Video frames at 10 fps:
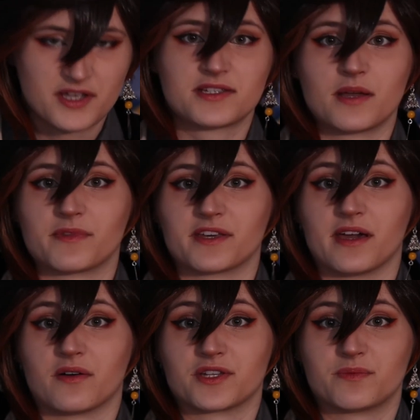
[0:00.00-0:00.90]
something
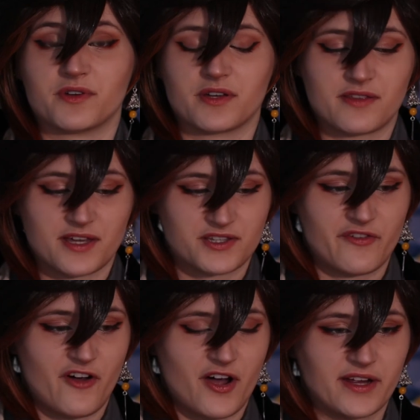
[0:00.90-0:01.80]
else, but that's
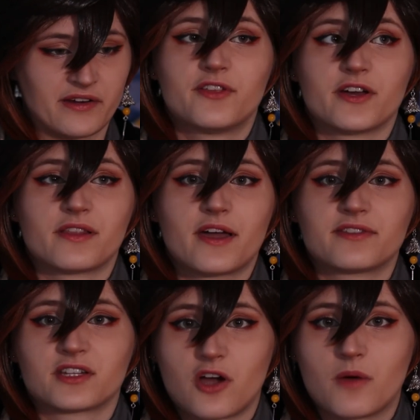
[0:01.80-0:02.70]
fine. The light
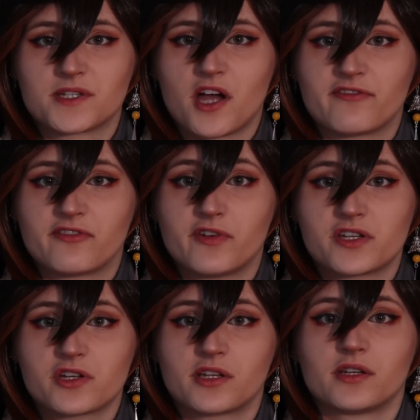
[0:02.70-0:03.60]
that comes off the
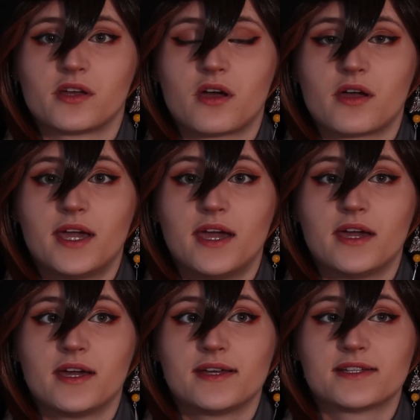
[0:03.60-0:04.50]
vision
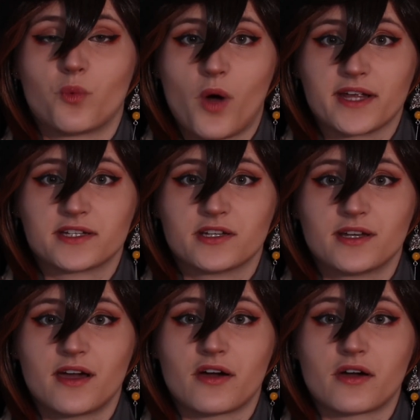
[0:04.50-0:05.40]
is white.
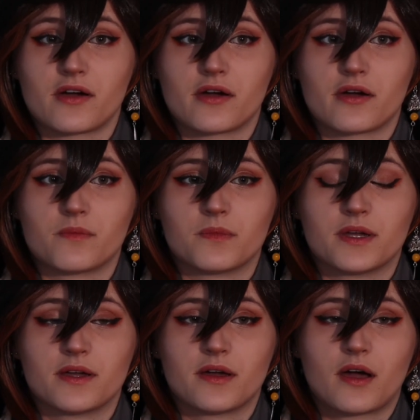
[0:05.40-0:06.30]

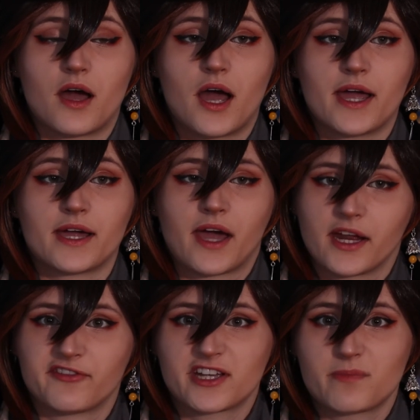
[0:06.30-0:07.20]
I
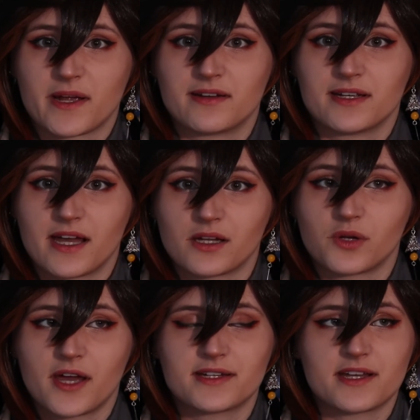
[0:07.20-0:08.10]
kind of expected a yellow
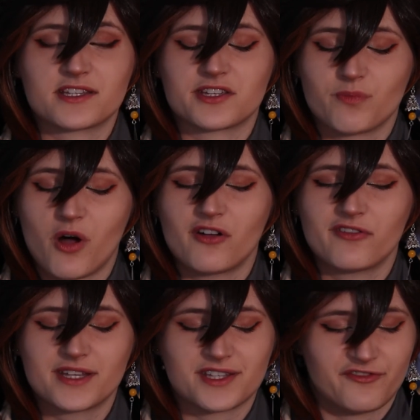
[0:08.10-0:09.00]
light. It's
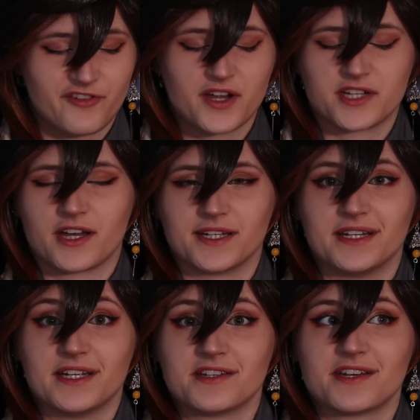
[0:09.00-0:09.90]
a very tiny
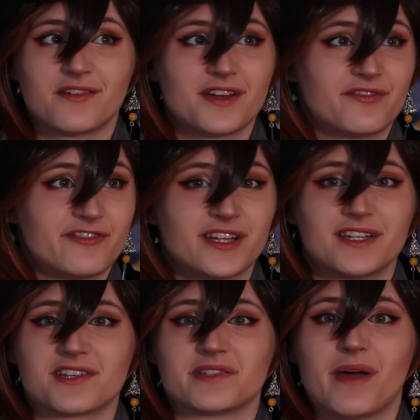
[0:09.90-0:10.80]
detail. It really
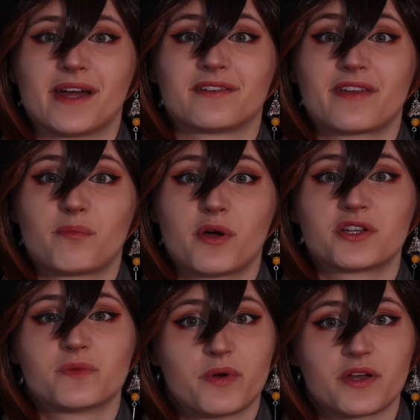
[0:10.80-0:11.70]
doesn't matter that
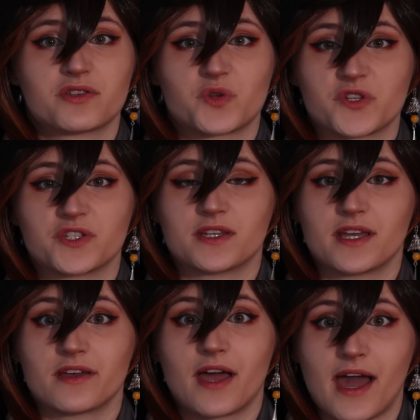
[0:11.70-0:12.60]
much, but just
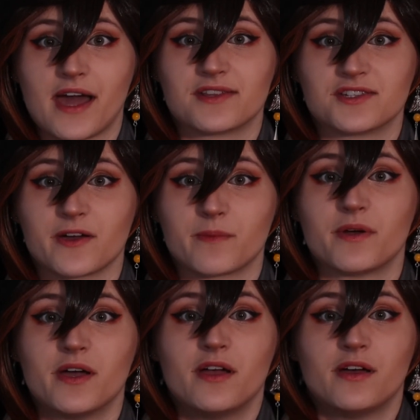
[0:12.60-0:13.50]
a heads up.
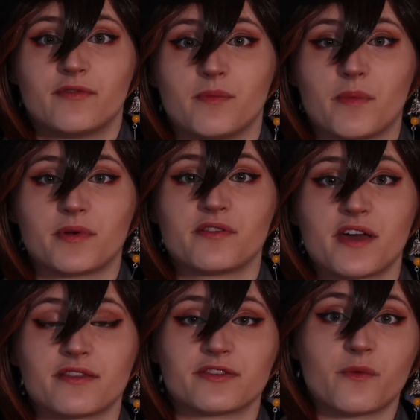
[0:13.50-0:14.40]
Remember
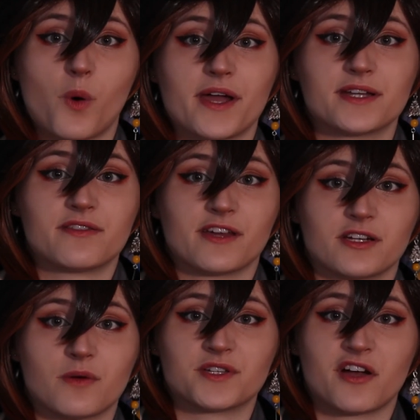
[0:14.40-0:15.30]
that the white that
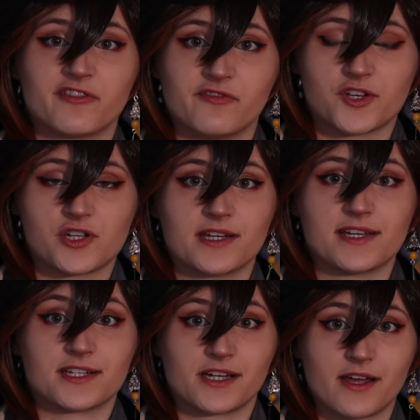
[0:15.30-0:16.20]
comes off the vision
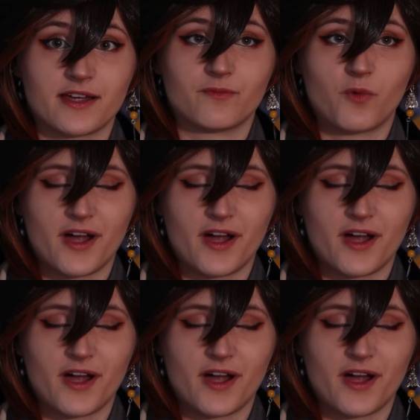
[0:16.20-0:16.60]
is white